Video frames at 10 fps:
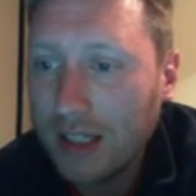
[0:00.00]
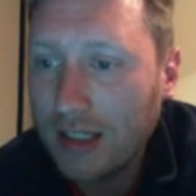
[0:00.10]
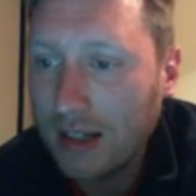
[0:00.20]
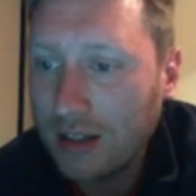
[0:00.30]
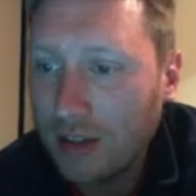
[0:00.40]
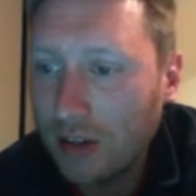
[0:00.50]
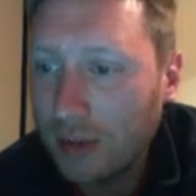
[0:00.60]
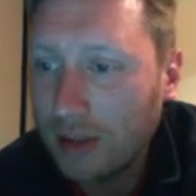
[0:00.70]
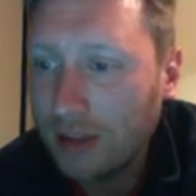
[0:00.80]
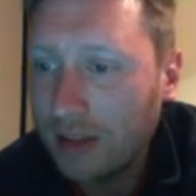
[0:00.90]
Dan
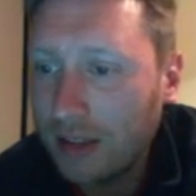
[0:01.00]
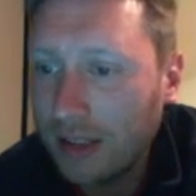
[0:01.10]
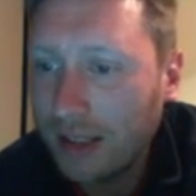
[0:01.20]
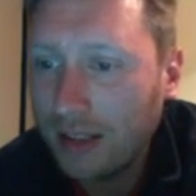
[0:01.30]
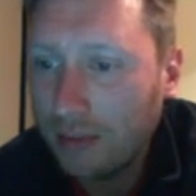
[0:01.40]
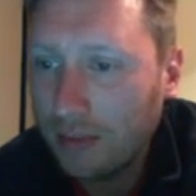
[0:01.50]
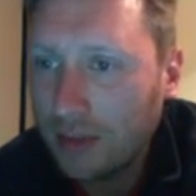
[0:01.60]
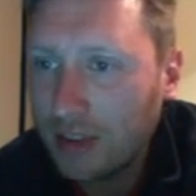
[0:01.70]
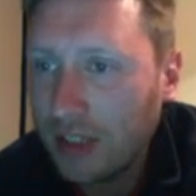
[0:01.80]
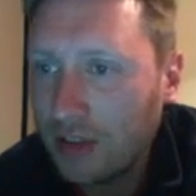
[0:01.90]
Durman,
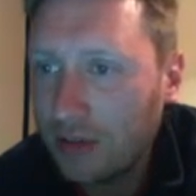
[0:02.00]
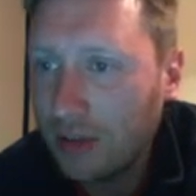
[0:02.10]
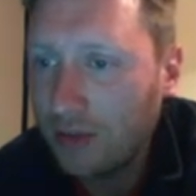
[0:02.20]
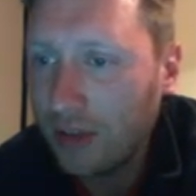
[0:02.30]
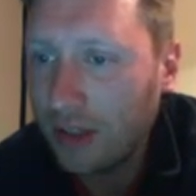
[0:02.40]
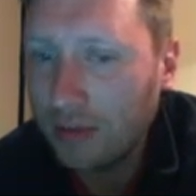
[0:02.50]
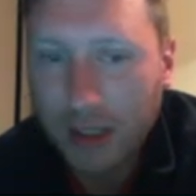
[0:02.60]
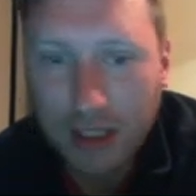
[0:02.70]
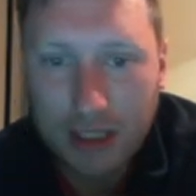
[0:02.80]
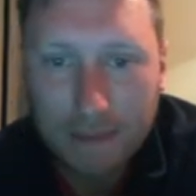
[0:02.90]
central midfield,
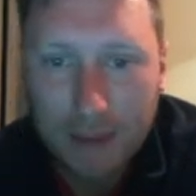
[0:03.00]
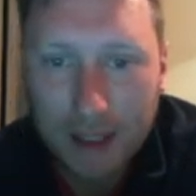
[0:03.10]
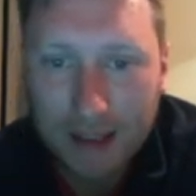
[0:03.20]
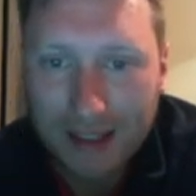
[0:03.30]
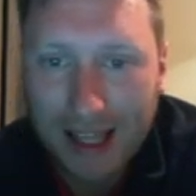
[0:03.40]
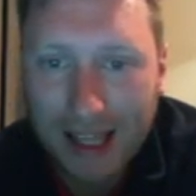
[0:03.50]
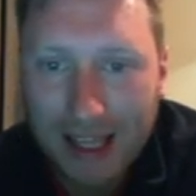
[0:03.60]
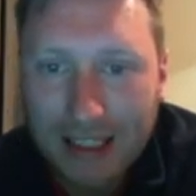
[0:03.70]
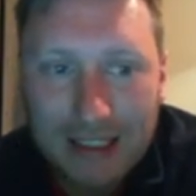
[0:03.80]
making an impact there.